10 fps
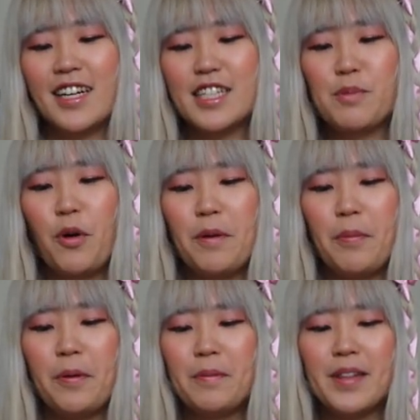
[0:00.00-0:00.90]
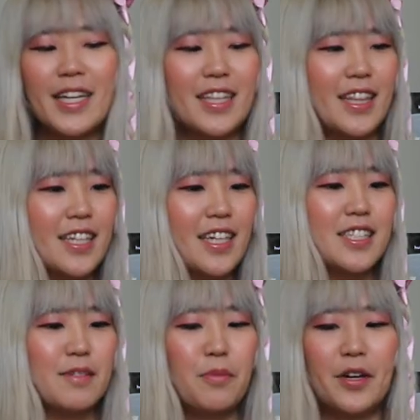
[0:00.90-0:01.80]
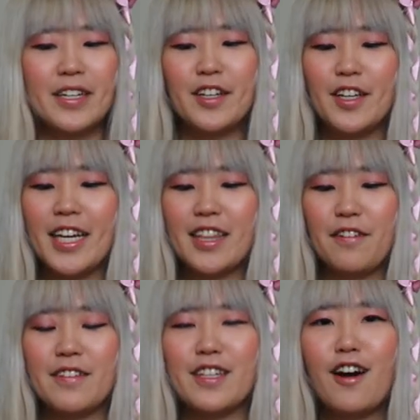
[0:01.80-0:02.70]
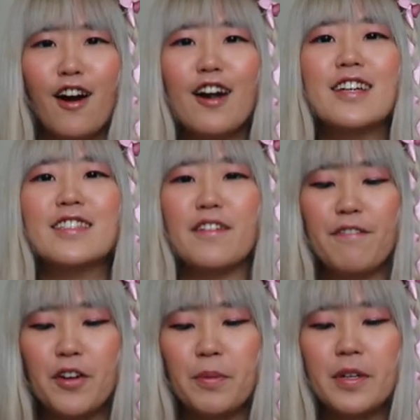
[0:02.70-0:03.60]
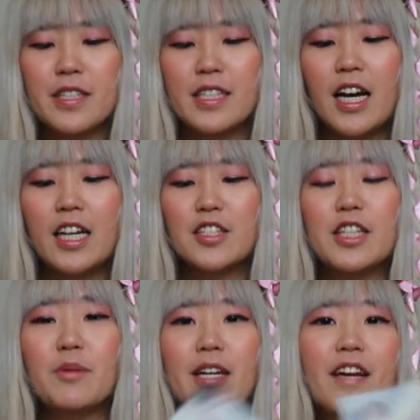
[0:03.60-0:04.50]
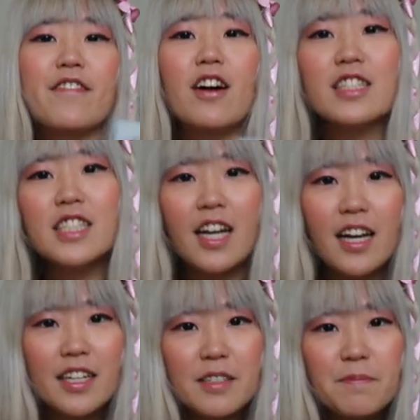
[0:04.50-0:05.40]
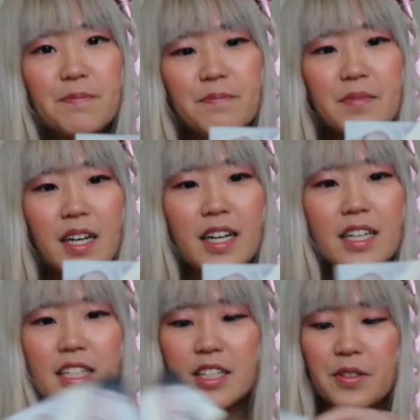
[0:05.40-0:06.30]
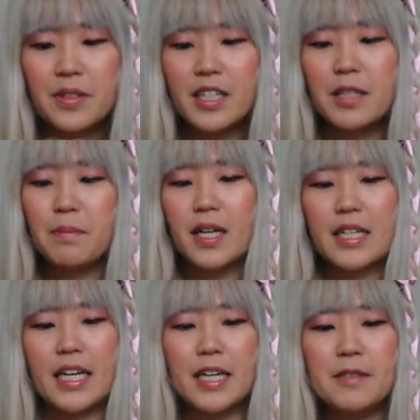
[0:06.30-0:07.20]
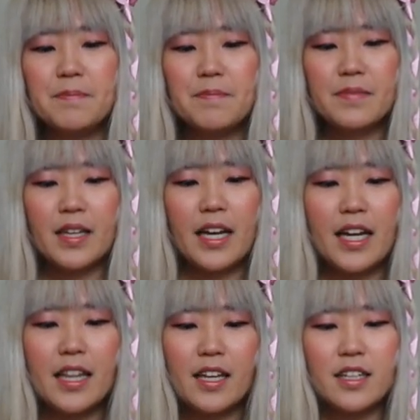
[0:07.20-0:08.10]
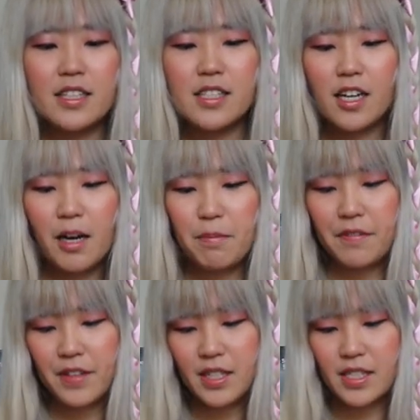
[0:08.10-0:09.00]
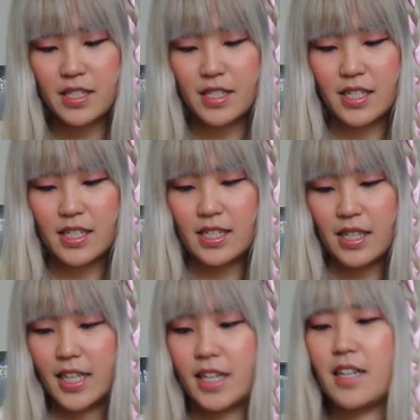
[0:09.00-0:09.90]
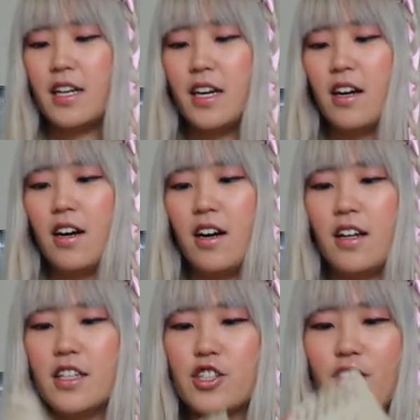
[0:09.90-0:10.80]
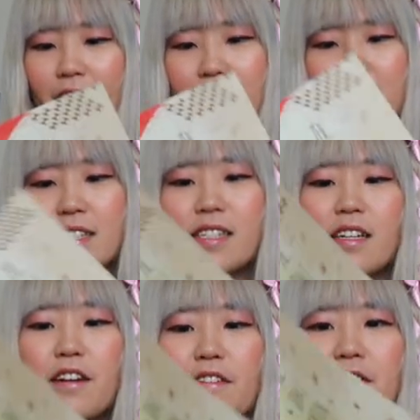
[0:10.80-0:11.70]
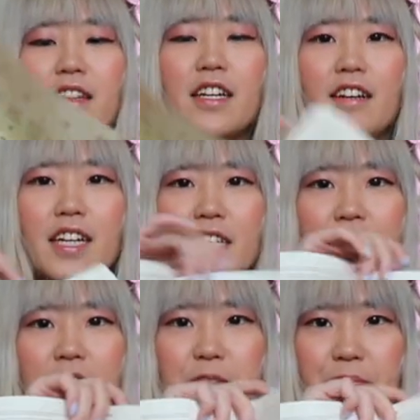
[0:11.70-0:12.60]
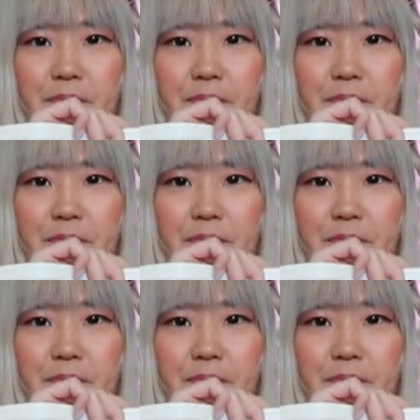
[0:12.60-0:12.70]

It's more important, like the thing that's important are like the, the cards and the photo books. So this one I have Gongchan, Cutie, Magne, and on the top of this is like all the tracks and stuff and lyrics.